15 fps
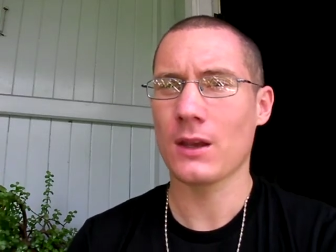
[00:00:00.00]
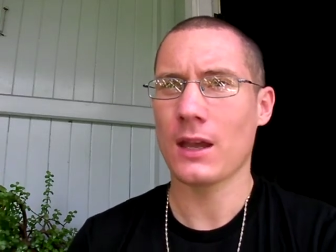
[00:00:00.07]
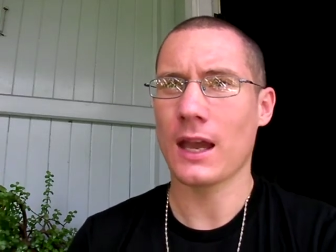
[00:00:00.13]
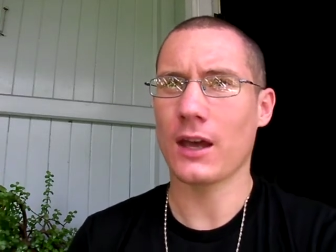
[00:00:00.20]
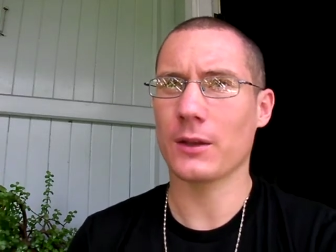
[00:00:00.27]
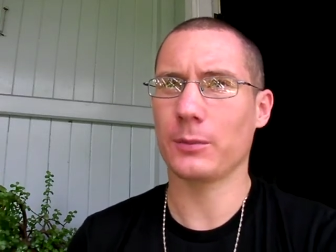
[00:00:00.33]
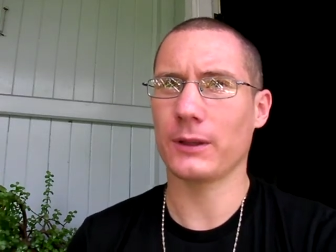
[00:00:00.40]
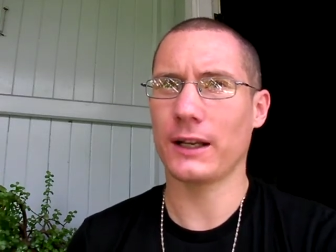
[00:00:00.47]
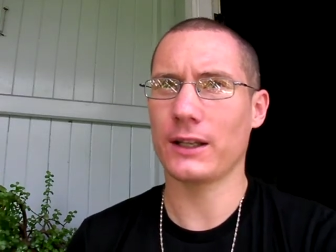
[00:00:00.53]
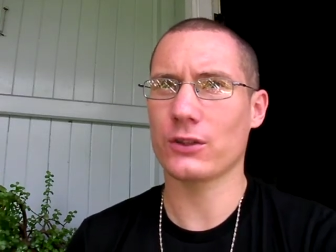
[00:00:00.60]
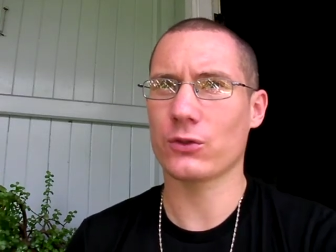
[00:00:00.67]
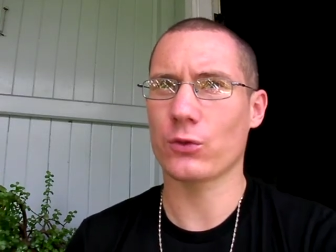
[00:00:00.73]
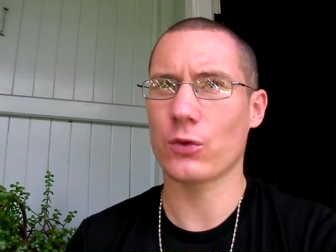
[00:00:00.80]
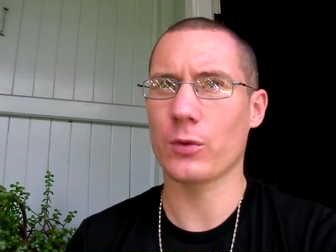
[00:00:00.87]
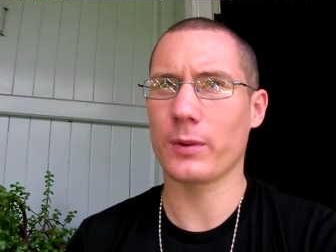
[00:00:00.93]
how the planets
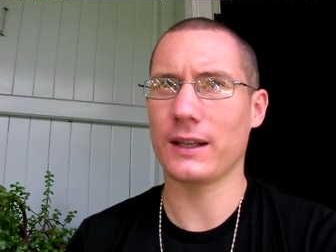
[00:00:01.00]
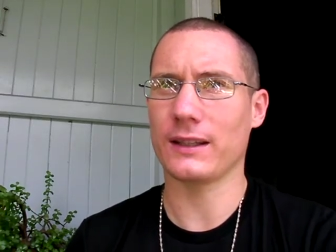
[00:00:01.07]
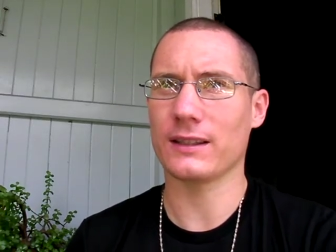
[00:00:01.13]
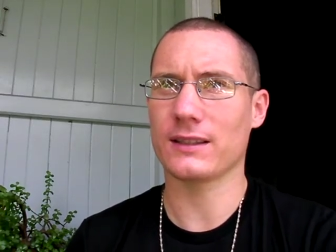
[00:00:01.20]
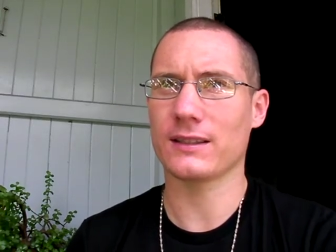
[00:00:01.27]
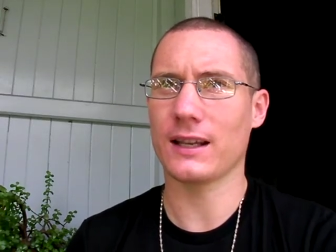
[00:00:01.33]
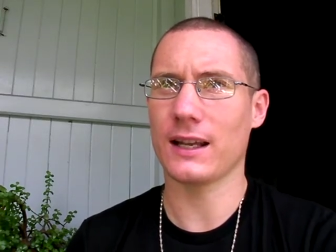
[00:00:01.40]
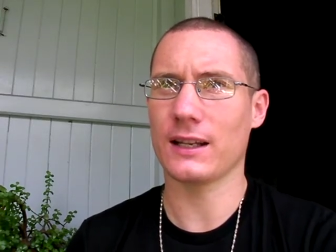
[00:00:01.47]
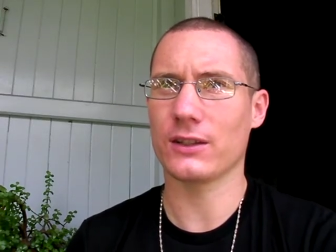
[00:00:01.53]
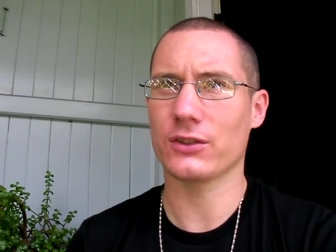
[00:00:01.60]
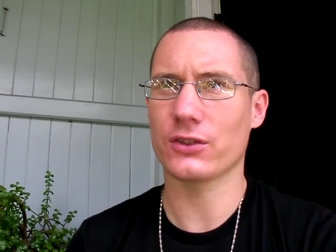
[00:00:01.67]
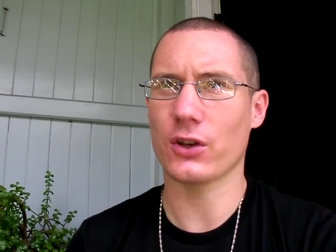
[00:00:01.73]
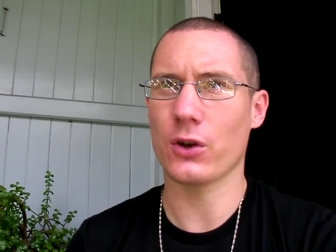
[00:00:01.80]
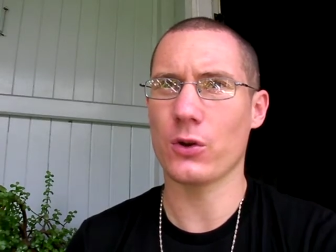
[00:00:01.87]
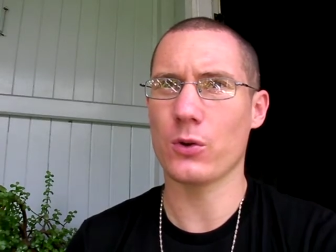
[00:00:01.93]
are orbiting the Sun, and
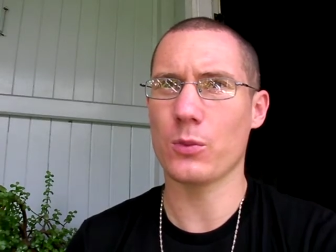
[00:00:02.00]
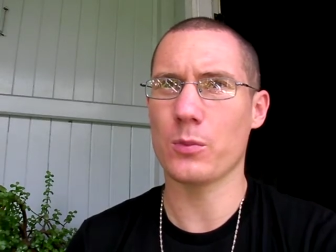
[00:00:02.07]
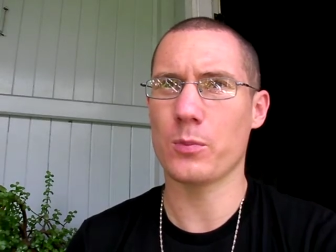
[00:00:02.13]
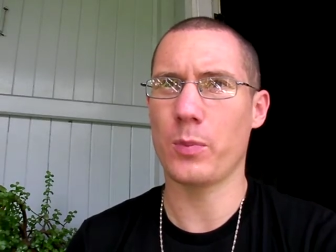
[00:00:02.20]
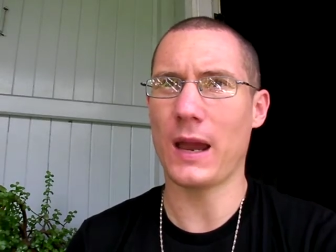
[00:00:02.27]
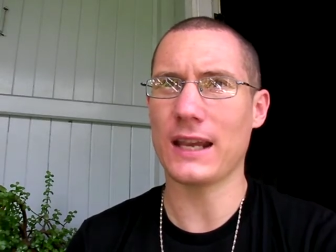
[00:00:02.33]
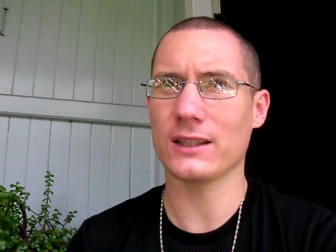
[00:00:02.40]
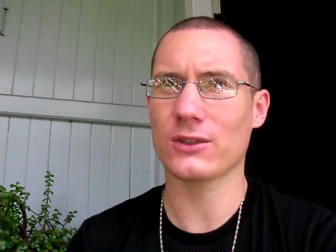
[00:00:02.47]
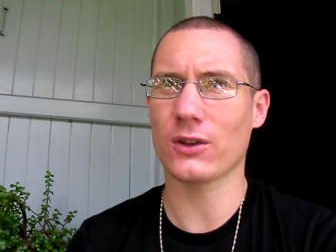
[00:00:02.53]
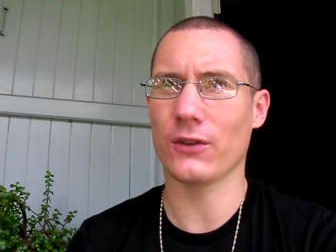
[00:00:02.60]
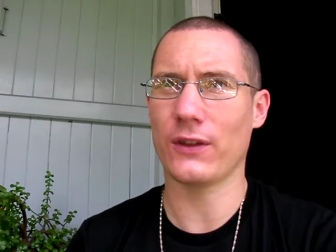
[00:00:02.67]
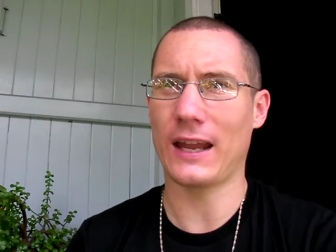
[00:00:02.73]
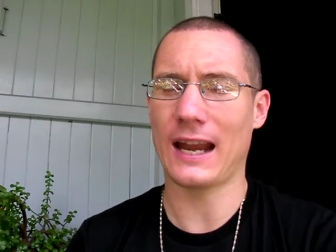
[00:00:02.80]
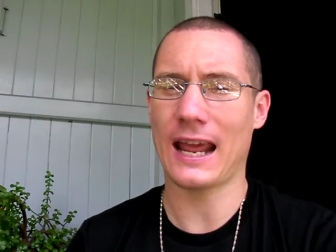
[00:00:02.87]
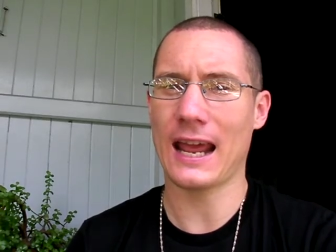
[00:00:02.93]
so based on
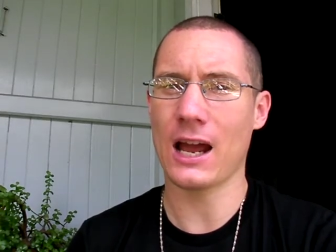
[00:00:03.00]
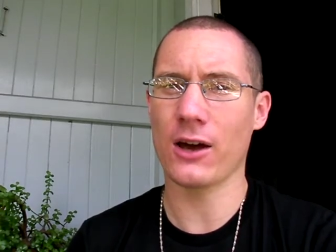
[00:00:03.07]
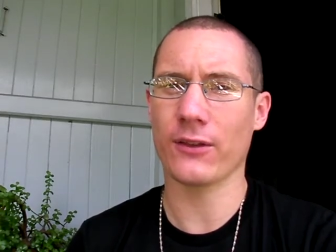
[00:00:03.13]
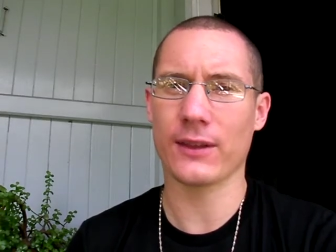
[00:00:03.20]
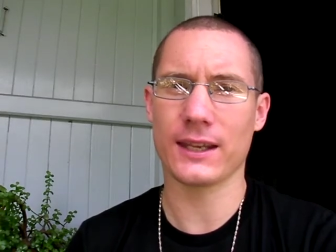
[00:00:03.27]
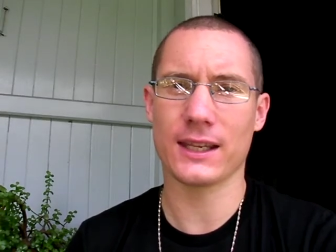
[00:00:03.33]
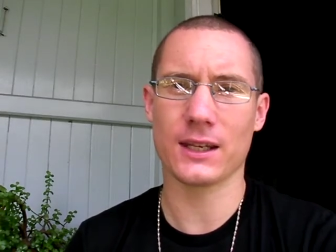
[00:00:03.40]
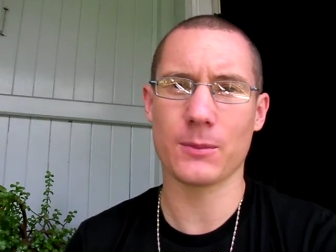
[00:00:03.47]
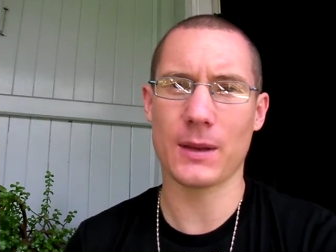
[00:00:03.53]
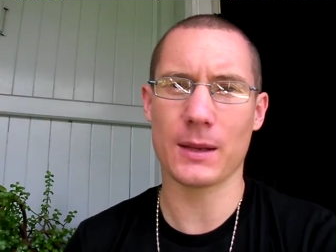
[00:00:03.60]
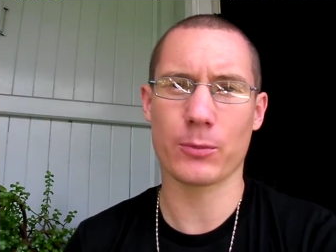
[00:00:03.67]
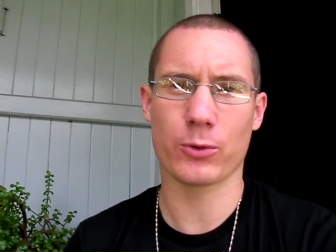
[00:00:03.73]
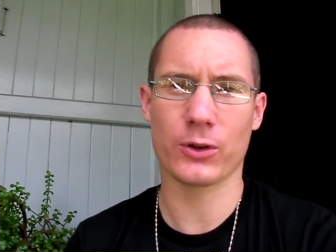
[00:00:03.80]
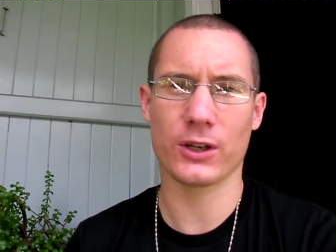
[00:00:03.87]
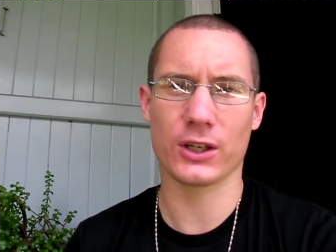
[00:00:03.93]
that, how they can make
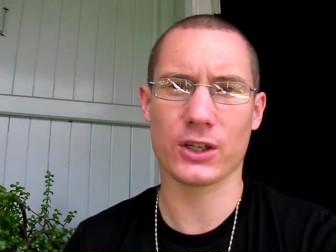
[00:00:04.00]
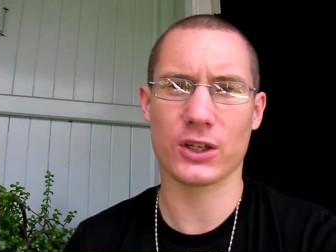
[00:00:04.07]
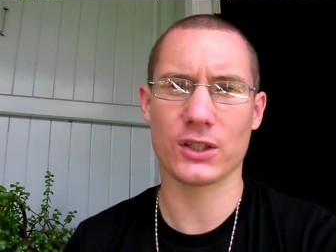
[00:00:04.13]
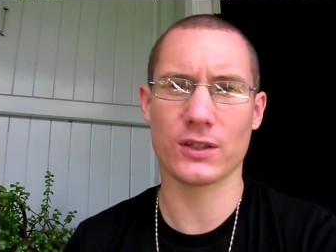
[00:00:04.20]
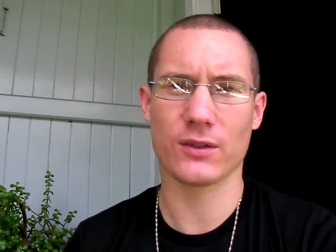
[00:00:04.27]
predictions